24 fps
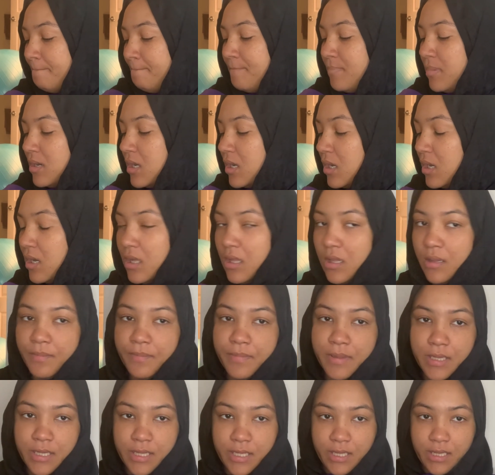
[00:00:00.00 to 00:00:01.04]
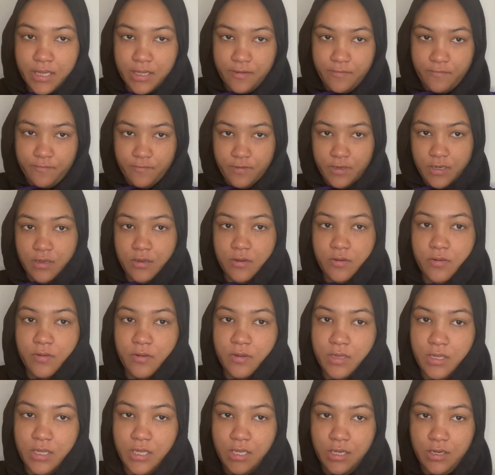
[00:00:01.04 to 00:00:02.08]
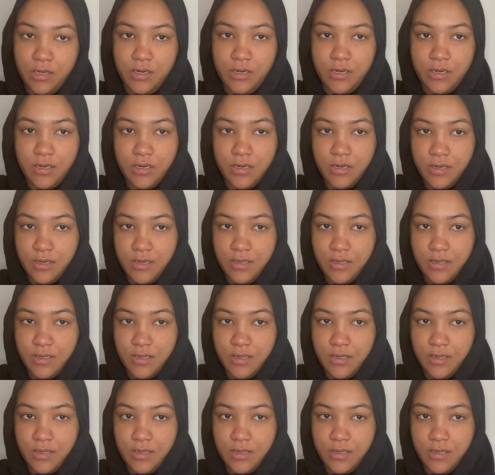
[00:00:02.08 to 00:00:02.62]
but I'll play that video here